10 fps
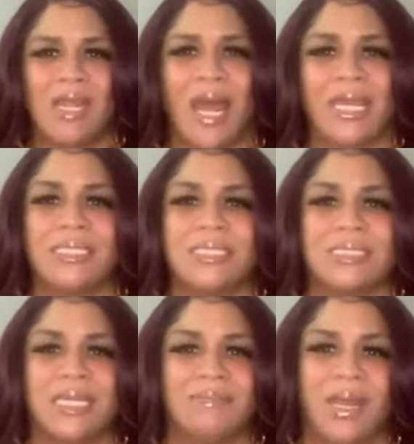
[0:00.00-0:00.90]
Like, it just
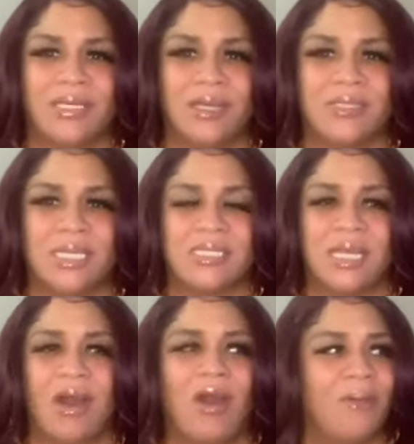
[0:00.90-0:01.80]
didn't make no sense.
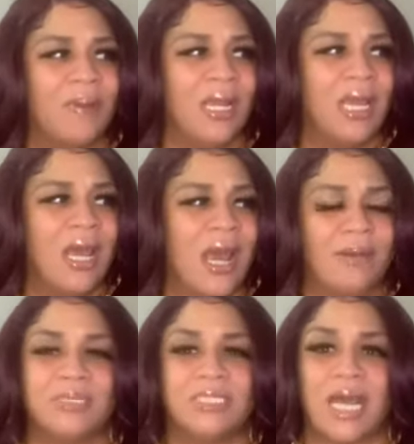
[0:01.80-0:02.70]
And Aubrey,
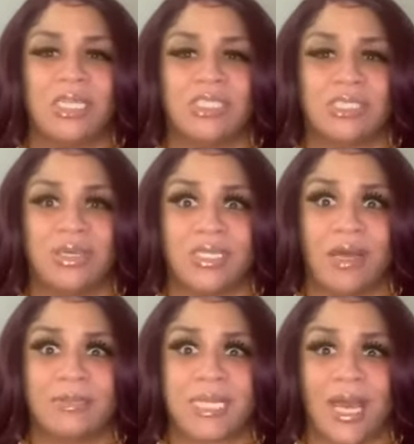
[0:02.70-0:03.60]
I just thought
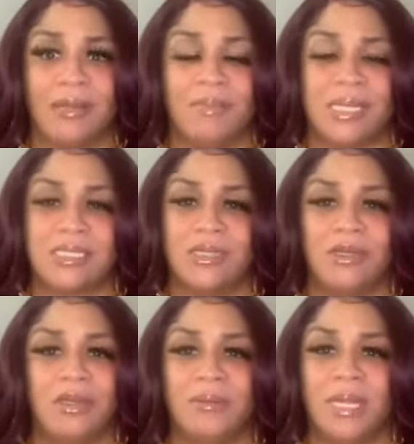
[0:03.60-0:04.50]
that was kind of messy. You
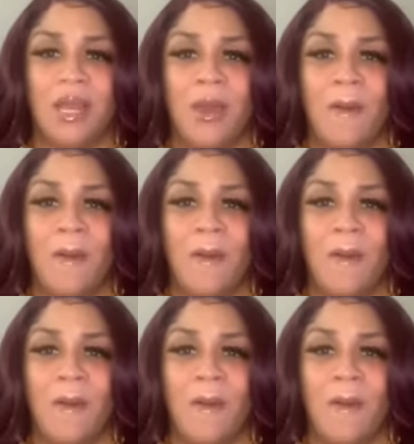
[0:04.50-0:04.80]
know what I mean?